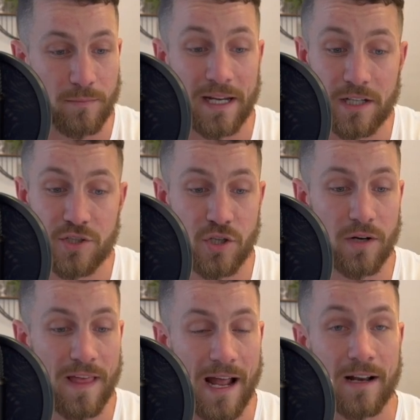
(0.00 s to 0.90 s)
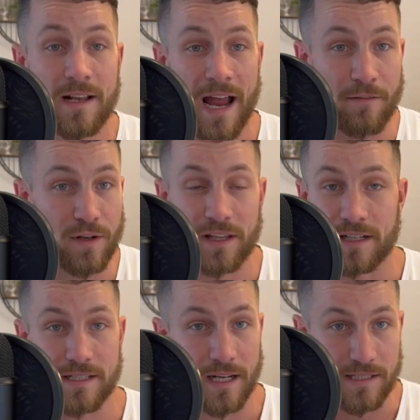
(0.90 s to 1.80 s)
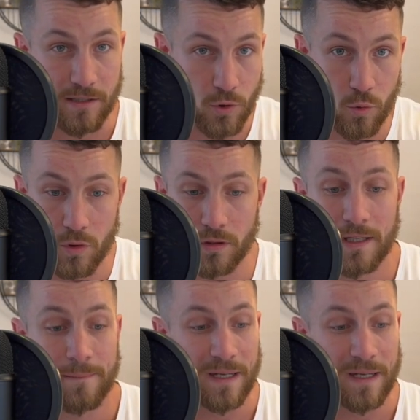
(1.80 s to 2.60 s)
making sure that everything is nice and cool,